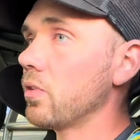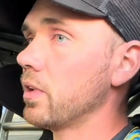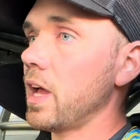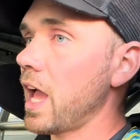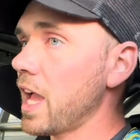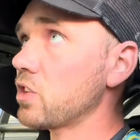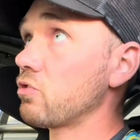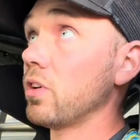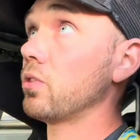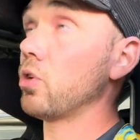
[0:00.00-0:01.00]
the
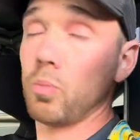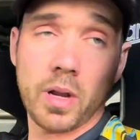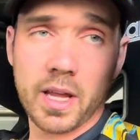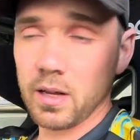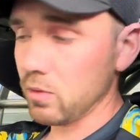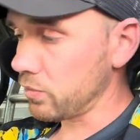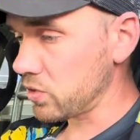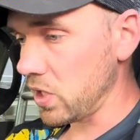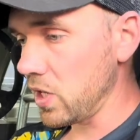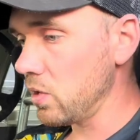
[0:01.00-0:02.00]
extra doubling of
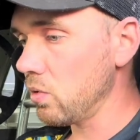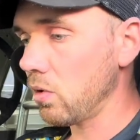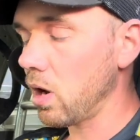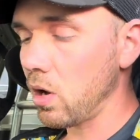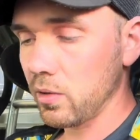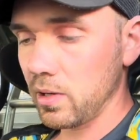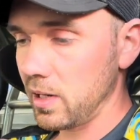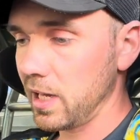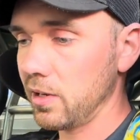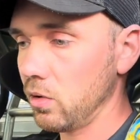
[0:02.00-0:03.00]
steel, all the
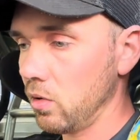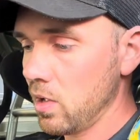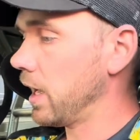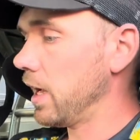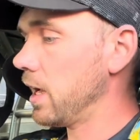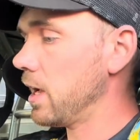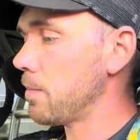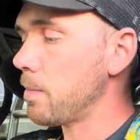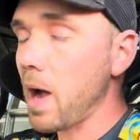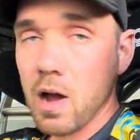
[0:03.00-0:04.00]
little
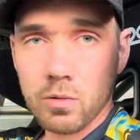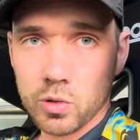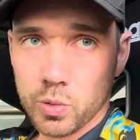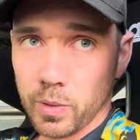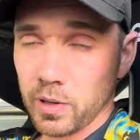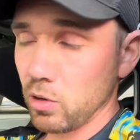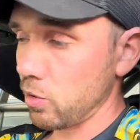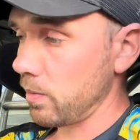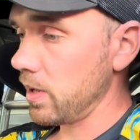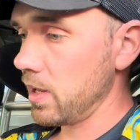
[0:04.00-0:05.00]
mounts where
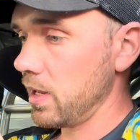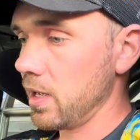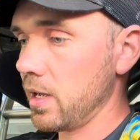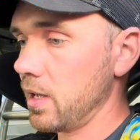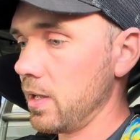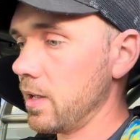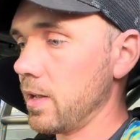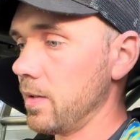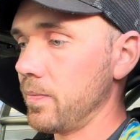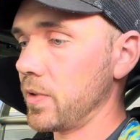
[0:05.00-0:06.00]
normally,
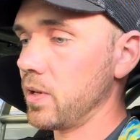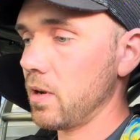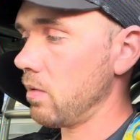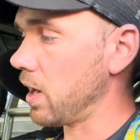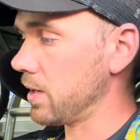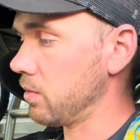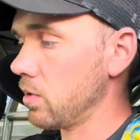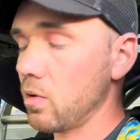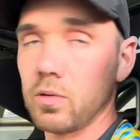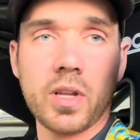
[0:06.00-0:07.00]
you know, I
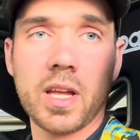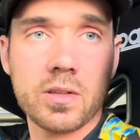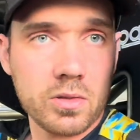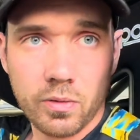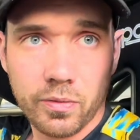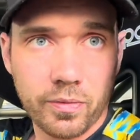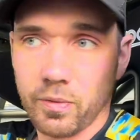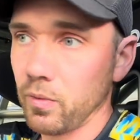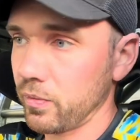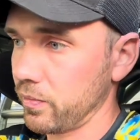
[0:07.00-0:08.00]
don't know, things of
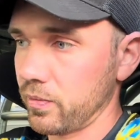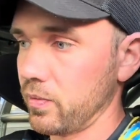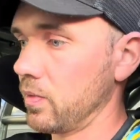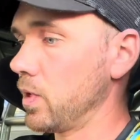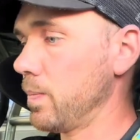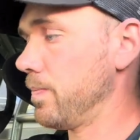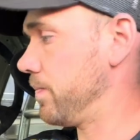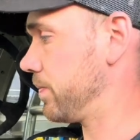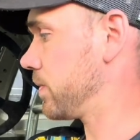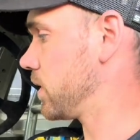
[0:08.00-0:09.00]
the
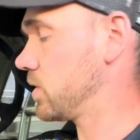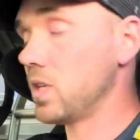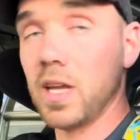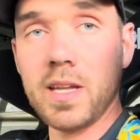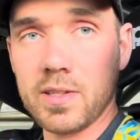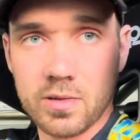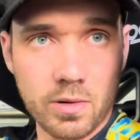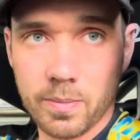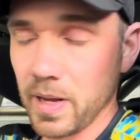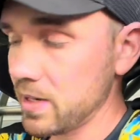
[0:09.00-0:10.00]
seats
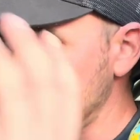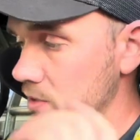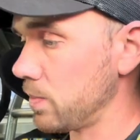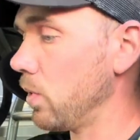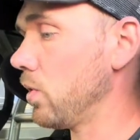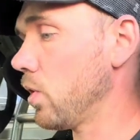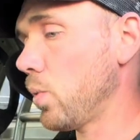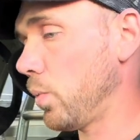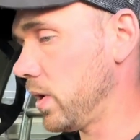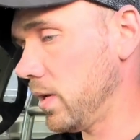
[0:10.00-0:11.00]
or benches bolt
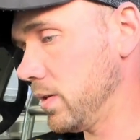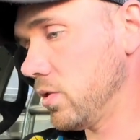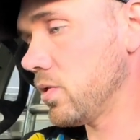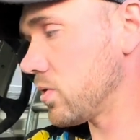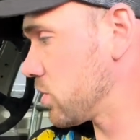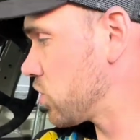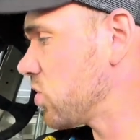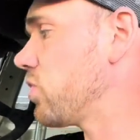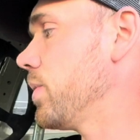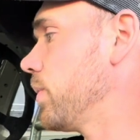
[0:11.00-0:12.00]
on. We just
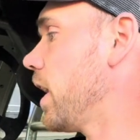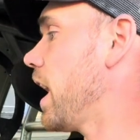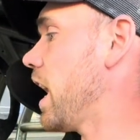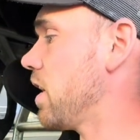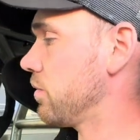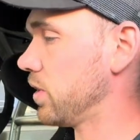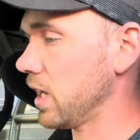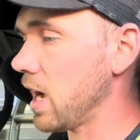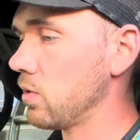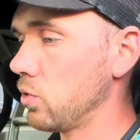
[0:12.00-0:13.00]
stripped
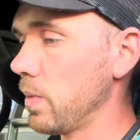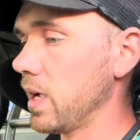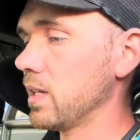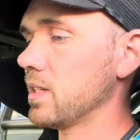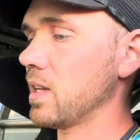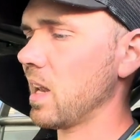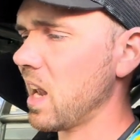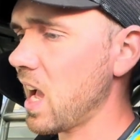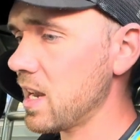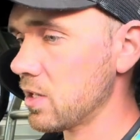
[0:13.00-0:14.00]
everything out to make it as
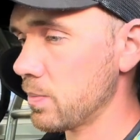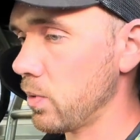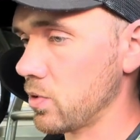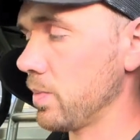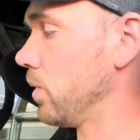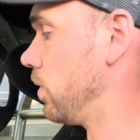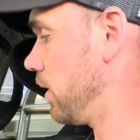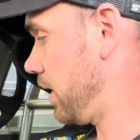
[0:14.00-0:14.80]
light as possible.